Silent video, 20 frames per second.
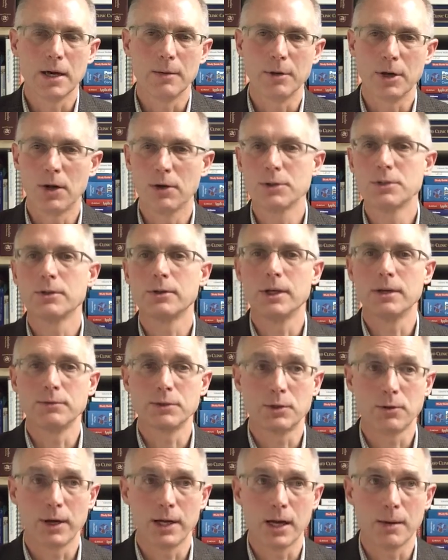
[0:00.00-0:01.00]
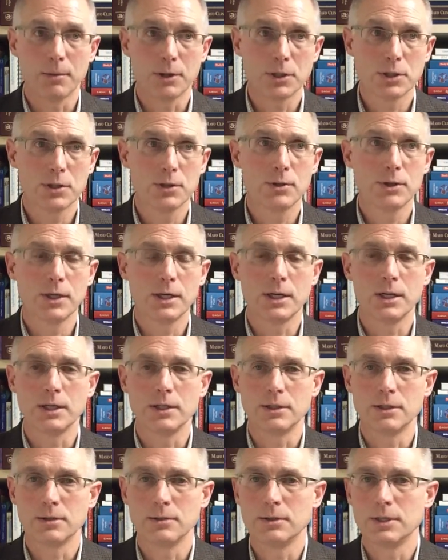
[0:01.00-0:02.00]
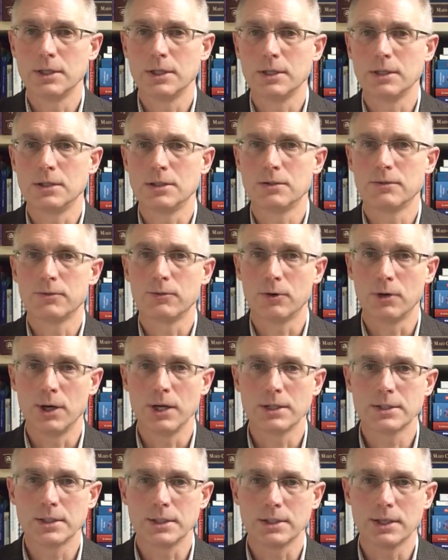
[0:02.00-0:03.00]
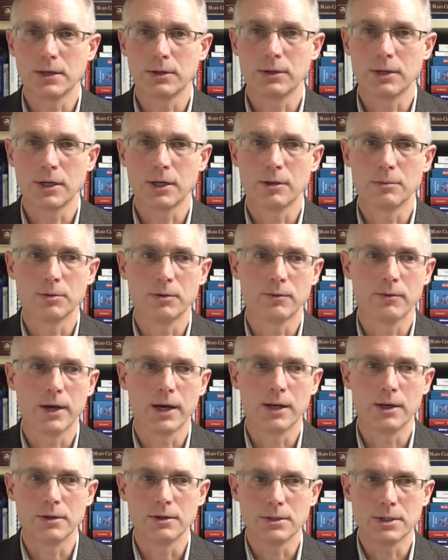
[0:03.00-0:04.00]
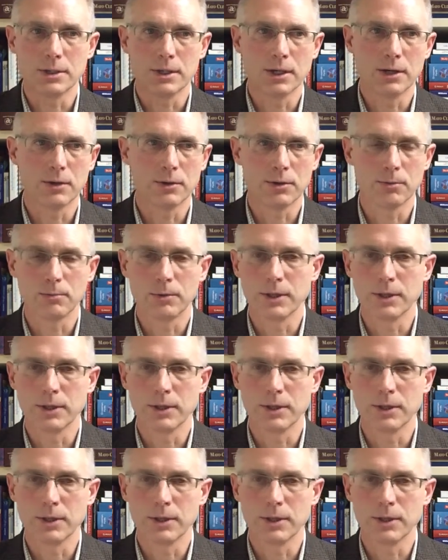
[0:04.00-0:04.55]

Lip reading: It also gives great opportunity to teach for us as healthcare providers in the health and